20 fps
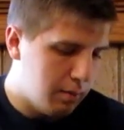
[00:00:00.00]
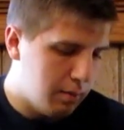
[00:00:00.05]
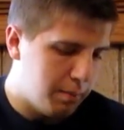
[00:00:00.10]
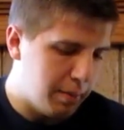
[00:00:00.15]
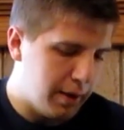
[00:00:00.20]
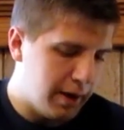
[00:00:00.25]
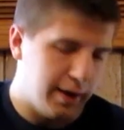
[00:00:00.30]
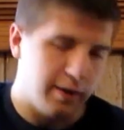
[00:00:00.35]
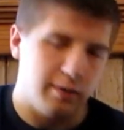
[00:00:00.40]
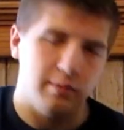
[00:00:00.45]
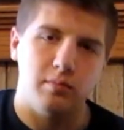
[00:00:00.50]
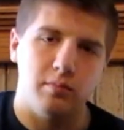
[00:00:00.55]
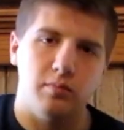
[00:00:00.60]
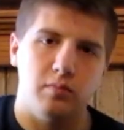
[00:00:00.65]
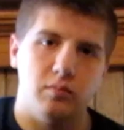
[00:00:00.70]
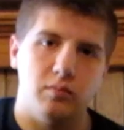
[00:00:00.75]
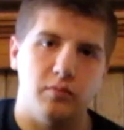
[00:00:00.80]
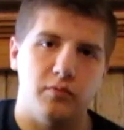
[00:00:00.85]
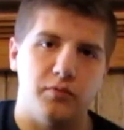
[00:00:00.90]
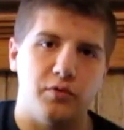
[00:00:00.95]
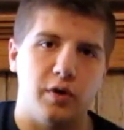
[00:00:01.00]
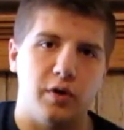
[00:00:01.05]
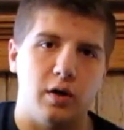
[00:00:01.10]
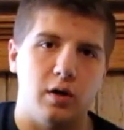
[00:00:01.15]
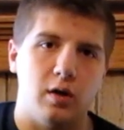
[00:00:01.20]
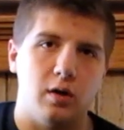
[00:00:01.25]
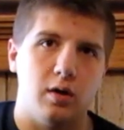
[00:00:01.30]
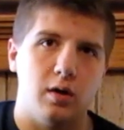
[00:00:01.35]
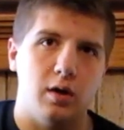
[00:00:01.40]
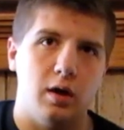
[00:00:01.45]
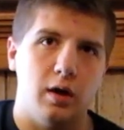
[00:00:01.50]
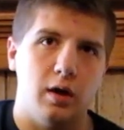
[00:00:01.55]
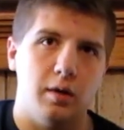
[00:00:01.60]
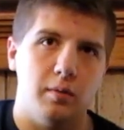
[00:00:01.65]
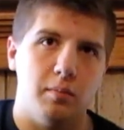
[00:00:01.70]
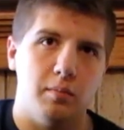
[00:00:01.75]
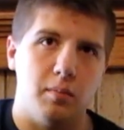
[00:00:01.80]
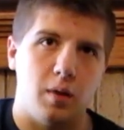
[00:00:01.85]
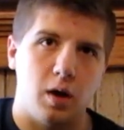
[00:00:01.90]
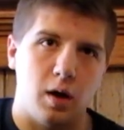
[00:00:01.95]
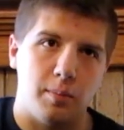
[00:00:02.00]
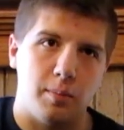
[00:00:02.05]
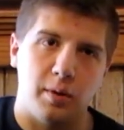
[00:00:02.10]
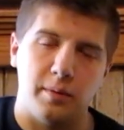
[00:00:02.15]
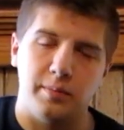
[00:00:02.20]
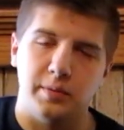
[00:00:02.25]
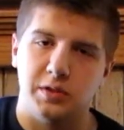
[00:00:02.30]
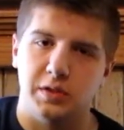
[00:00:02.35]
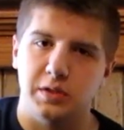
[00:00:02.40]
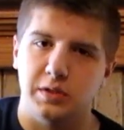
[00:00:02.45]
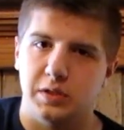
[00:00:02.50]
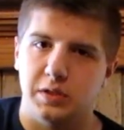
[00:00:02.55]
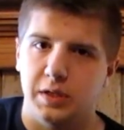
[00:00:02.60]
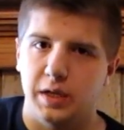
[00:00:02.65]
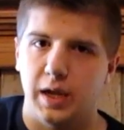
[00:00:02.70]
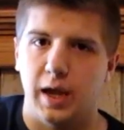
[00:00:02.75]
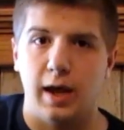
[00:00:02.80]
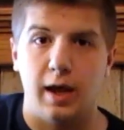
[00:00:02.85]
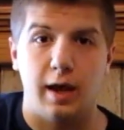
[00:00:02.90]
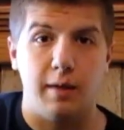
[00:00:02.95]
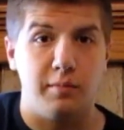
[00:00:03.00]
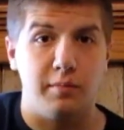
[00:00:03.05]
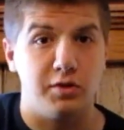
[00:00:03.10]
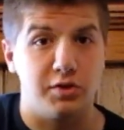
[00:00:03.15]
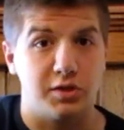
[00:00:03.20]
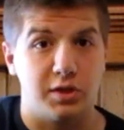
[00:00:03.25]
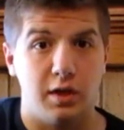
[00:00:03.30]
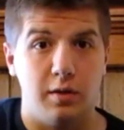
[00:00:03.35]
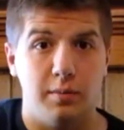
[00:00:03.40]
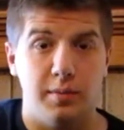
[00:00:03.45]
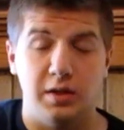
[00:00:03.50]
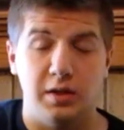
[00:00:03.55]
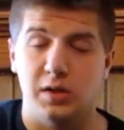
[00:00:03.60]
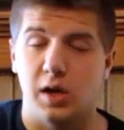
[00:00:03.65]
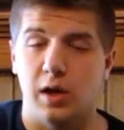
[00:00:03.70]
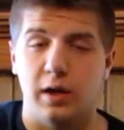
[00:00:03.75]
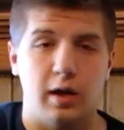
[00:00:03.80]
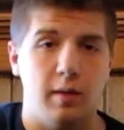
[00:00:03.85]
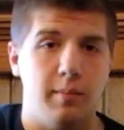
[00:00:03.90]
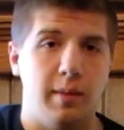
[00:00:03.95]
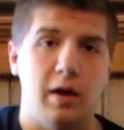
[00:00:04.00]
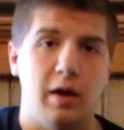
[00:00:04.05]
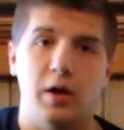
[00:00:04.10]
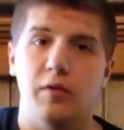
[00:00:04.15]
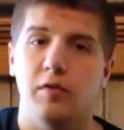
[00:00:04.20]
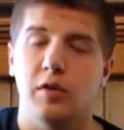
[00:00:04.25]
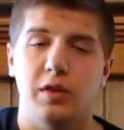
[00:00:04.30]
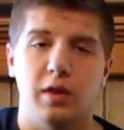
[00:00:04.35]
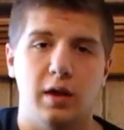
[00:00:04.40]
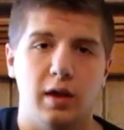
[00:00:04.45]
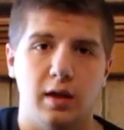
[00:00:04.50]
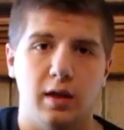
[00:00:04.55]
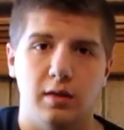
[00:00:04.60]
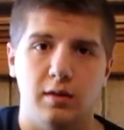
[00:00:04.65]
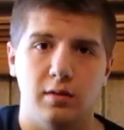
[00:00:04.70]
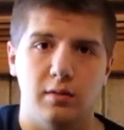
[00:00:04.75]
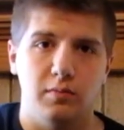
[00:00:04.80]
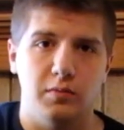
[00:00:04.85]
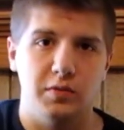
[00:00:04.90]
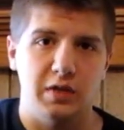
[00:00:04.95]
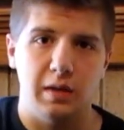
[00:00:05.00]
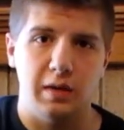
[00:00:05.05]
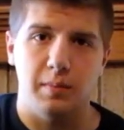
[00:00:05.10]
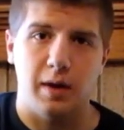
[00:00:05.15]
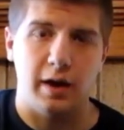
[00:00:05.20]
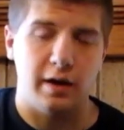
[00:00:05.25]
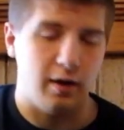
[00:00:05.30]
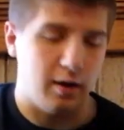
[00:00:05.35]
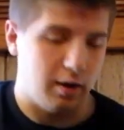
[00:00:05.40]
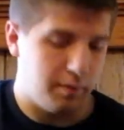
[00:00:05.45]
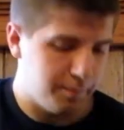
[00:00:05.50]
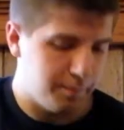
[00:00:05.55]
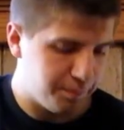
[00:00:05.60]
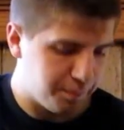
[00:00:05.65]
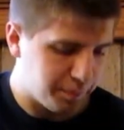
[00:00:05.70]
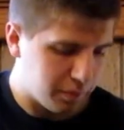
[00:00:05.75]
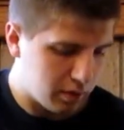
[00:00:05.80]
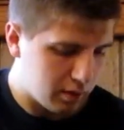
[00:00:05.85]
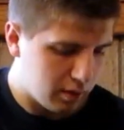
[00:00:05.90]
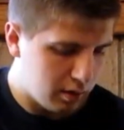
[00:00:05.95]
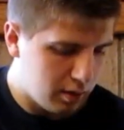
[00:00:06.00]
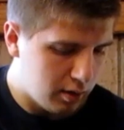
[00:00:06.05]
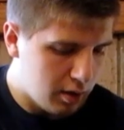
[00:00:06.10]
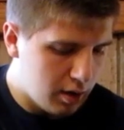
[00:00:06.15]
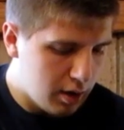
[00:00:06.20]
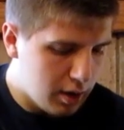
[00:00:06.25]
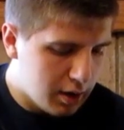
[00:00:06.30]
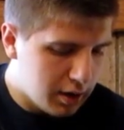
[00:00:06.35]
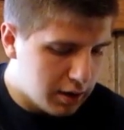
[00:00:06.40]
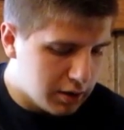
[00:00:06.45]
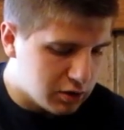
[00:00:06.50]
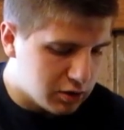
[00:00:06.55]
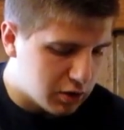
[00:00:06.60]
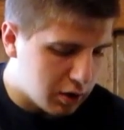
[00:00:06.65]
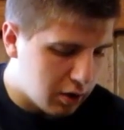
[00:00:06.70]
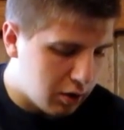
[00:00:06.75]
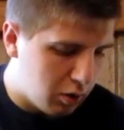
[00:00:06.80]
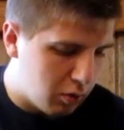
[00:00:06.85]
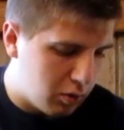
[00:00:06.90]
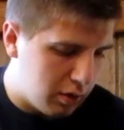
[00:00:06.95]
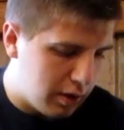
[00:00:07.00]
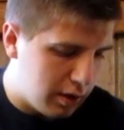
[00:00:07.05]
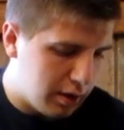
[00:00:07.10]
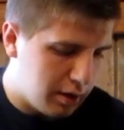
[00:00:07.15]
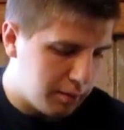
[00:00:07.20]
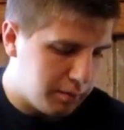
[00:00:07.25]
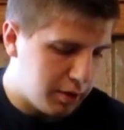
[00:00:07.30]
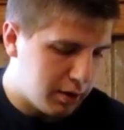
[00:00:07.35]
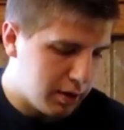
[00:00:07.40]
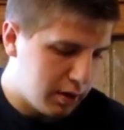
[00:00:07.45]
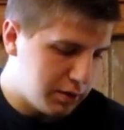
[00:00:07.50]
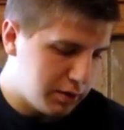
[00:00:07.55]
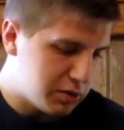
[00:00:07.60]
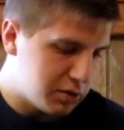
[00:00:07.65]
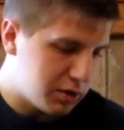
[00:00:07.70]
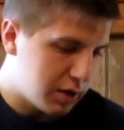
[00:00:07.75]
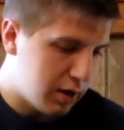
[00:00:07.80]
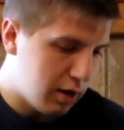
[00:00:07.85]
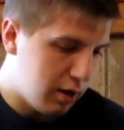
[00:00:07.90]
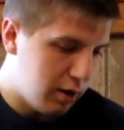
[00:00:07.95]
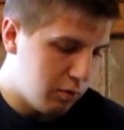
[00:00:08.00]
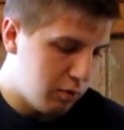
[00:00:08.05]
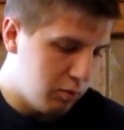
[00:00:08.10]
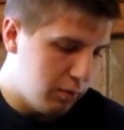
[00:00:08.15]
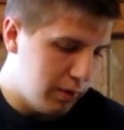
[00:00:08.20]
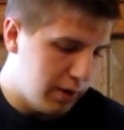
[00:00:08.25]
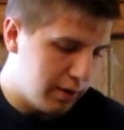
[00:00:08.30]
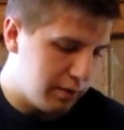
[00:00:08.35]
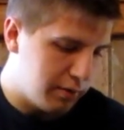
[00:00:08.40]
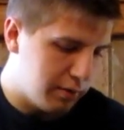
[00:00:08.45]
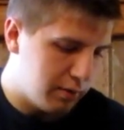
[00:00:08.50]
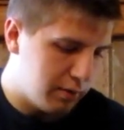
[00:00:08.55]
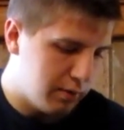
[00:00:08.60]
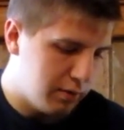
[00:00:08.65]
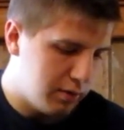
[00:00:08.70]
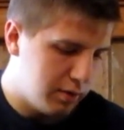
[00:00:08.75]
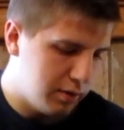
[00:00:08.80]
But for our purposes today, I'm just going to be talking about everything in D minor. So you're going to start with